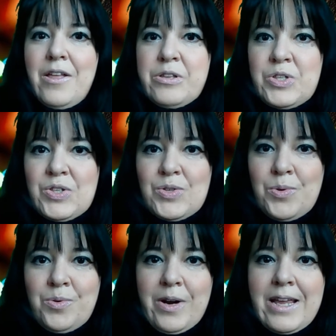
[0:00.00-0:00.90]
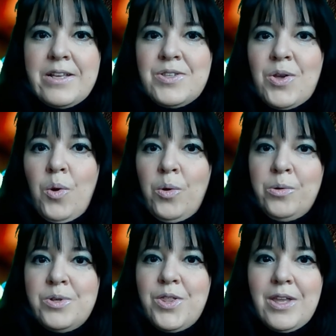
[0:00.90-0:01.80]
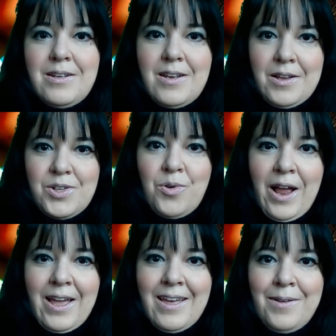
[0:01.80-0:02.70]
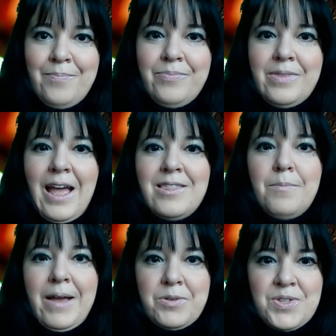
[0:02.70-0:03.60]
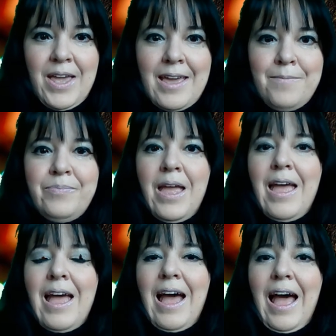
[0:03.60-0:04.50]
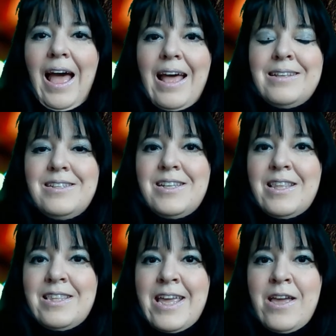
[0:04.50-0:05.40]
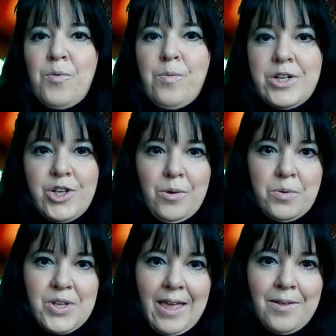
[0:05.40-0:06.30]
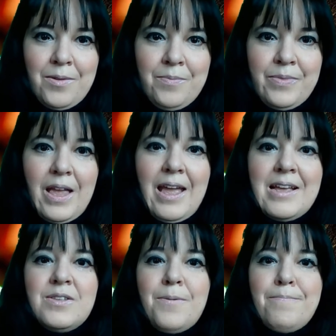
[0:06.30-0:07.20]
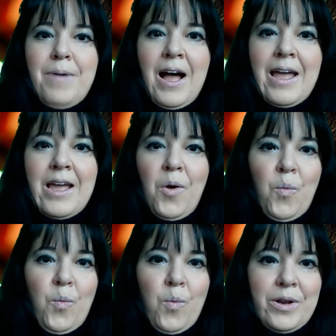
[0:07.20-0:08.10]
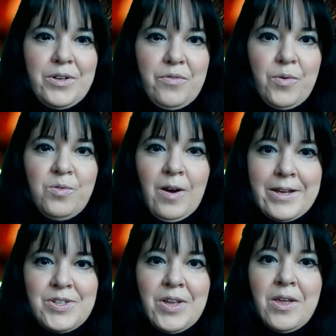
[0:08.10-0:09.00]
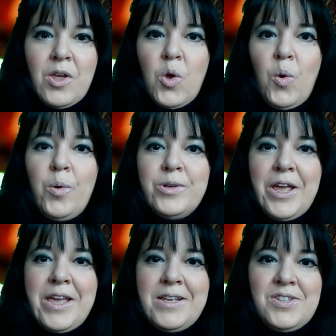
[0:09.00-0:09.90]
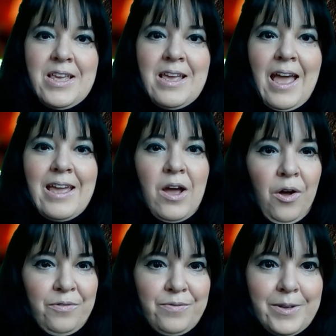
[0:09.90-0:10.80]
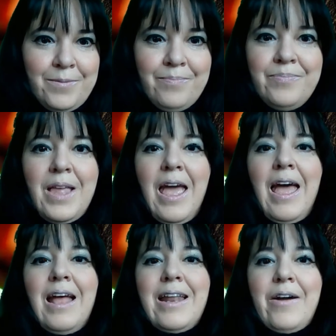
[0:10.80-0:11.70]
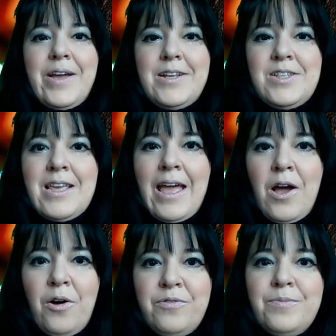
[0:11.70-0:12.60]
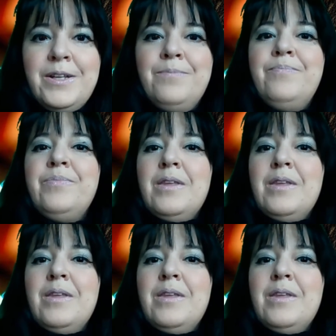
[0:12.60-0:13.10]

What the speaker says: The story is called The Nutcracker and the Mouse King, and the original tale is by a wonderful writer called ETA Hoffman. Now, ETA Hoffman